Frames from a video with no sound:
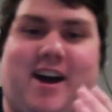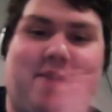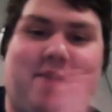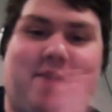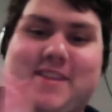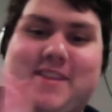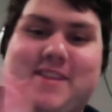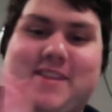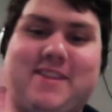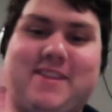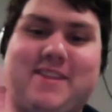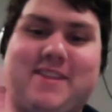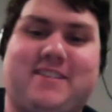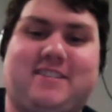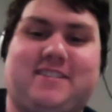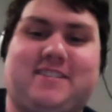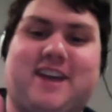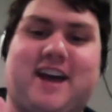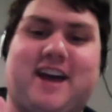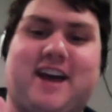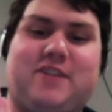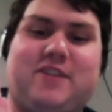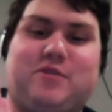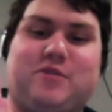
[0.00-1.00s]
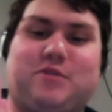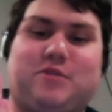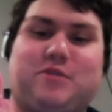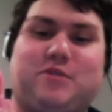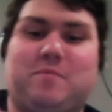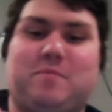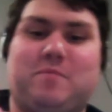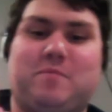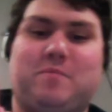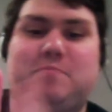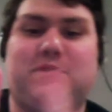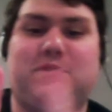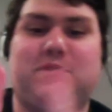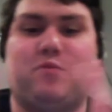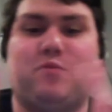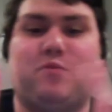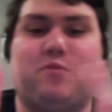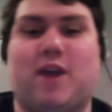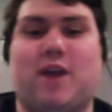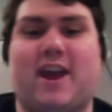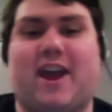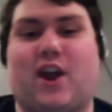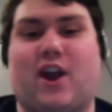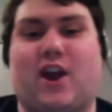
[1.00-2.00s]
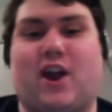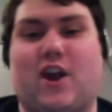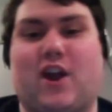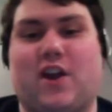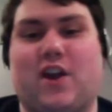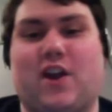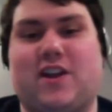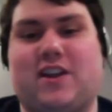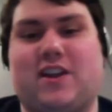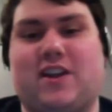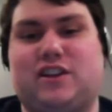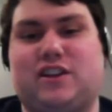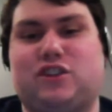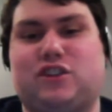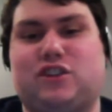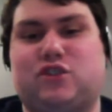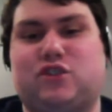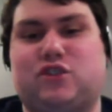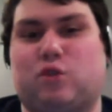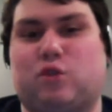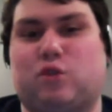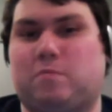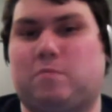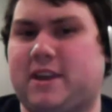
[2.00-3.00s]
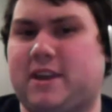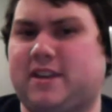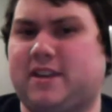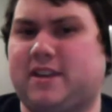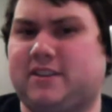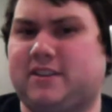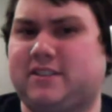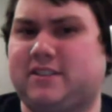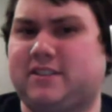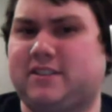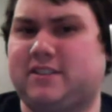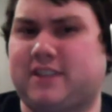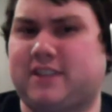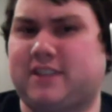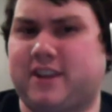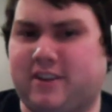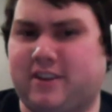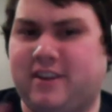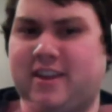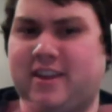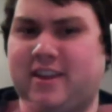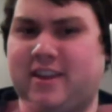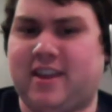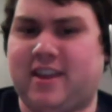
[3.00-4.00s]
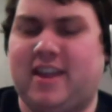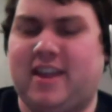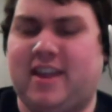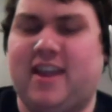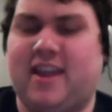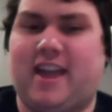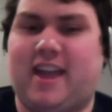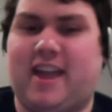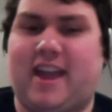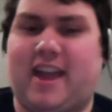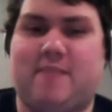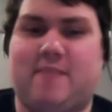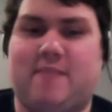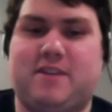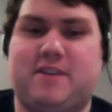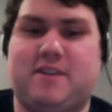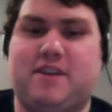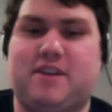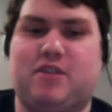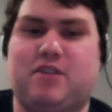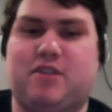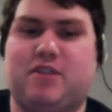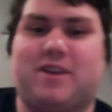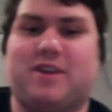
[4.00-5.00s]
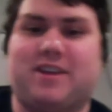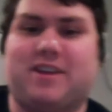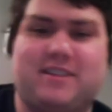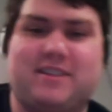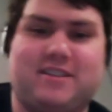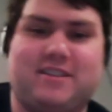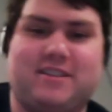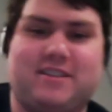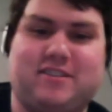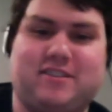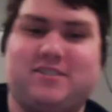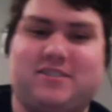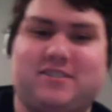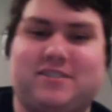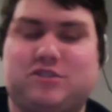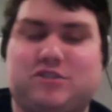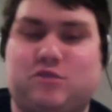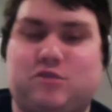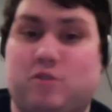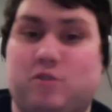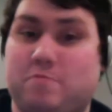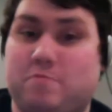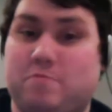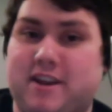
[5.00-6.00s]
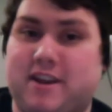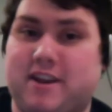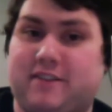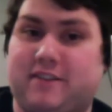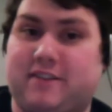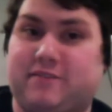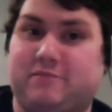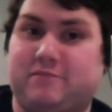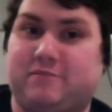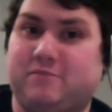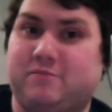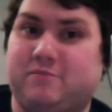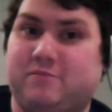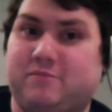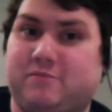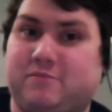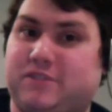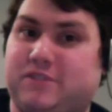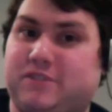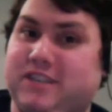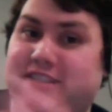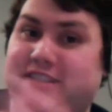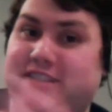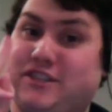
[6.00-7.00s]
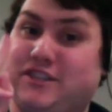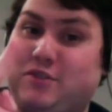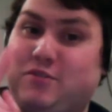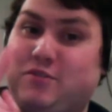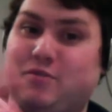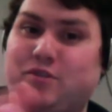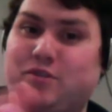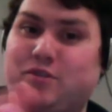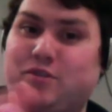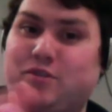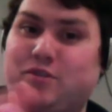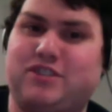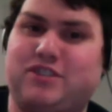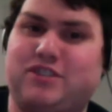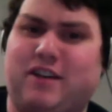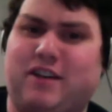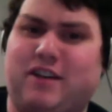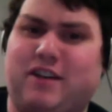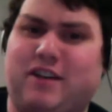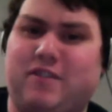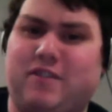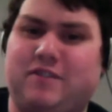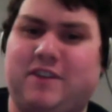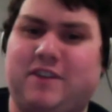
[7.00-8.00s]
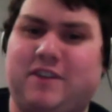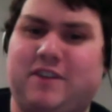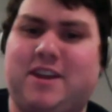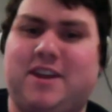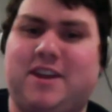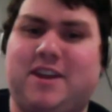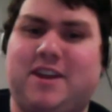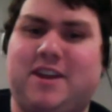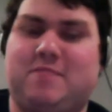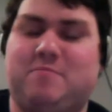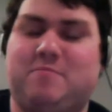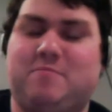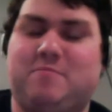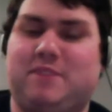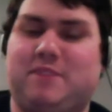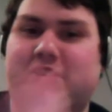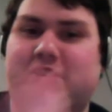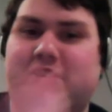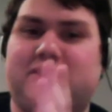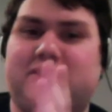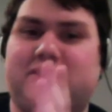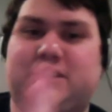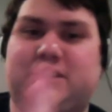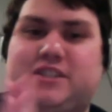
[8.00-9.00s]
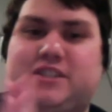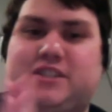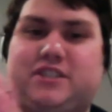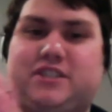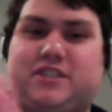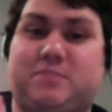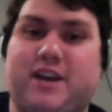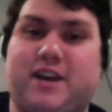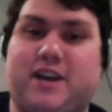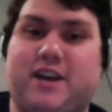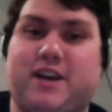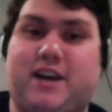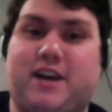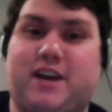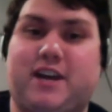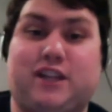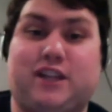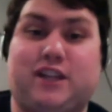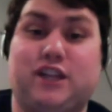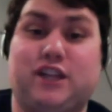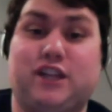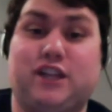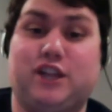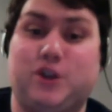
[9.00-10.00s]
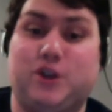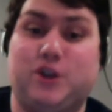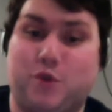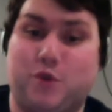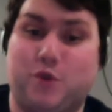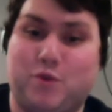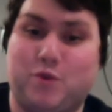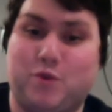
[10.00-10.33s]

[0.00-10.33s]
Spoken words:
this is entitled Beware Scorpina Stinger. And I'm here with Scorpina from Season 2 herself, Miss Sabrina Lu.